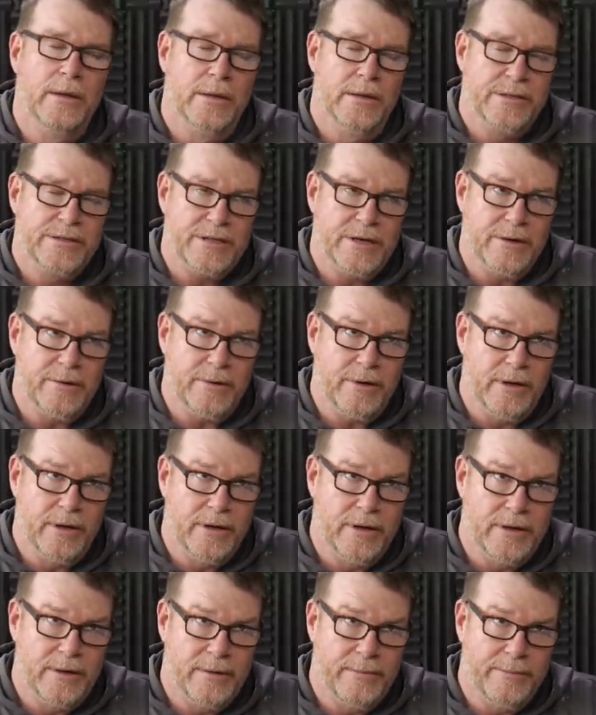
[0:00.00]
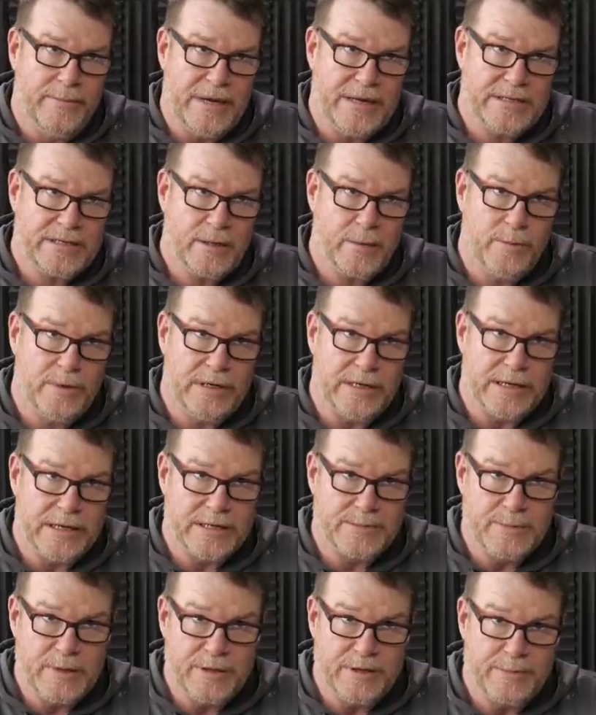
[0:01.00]
So basically what it
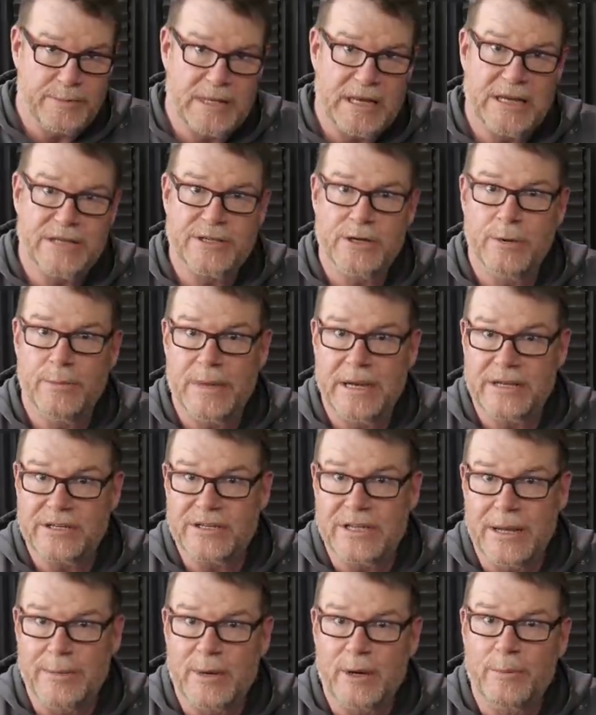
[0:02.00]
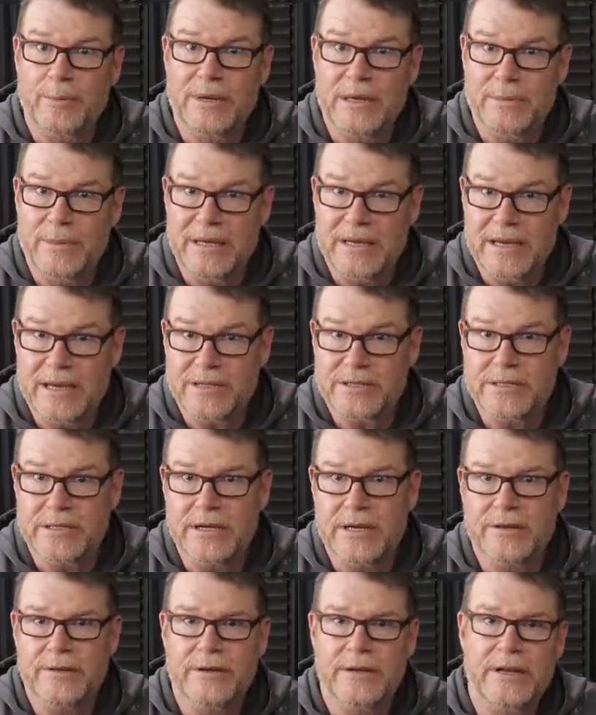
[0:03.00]
is, Bill de Blasio made a statement on PBS
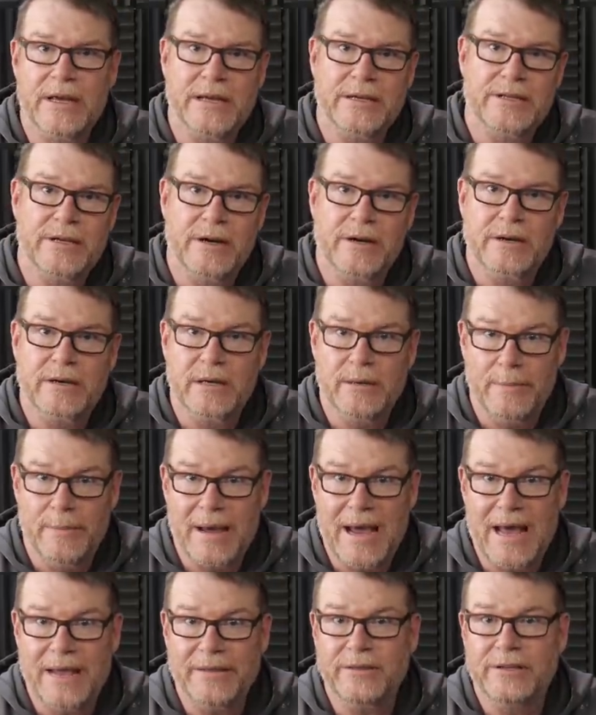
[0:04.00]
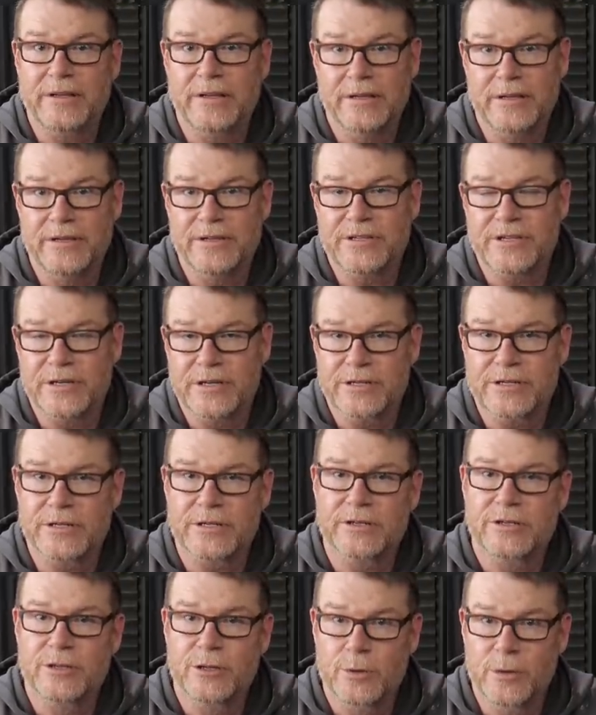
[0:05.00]
the other day talking about the
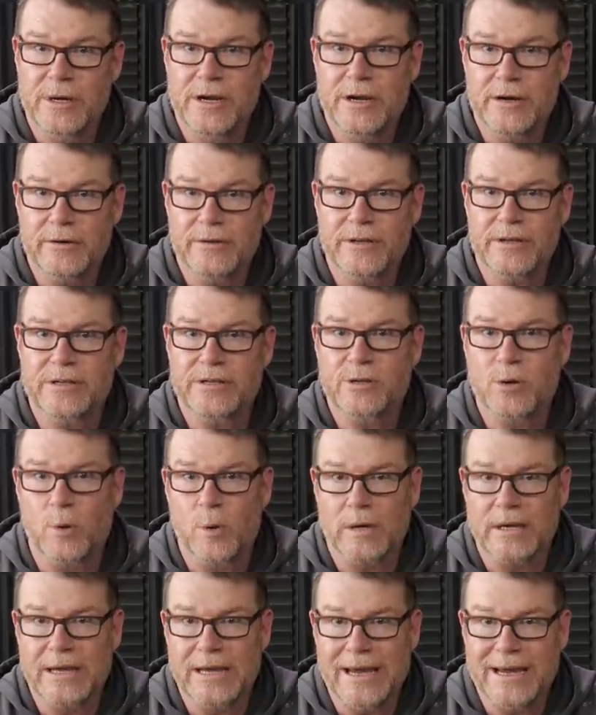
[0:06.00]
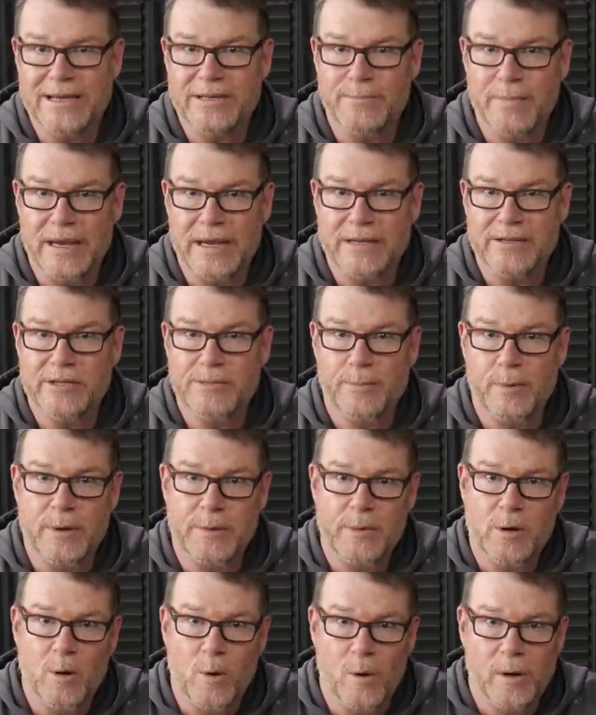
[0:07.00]
decision to hear this court case by the
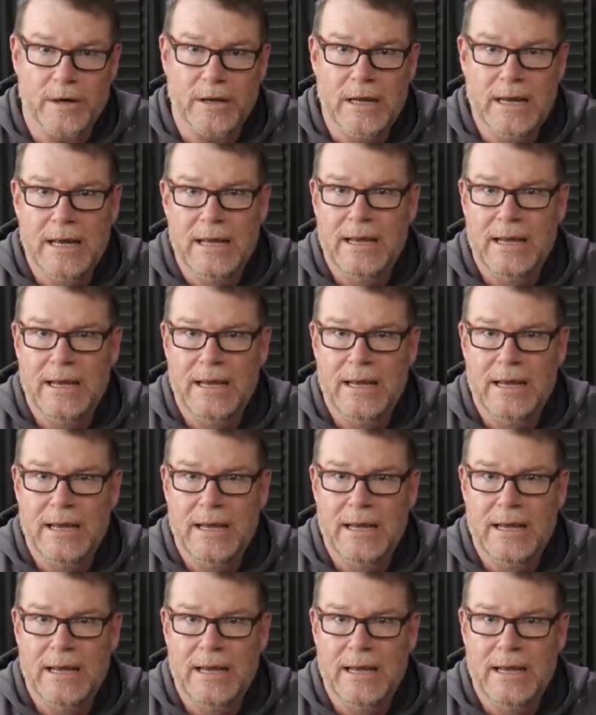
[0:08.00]
Supreme Court.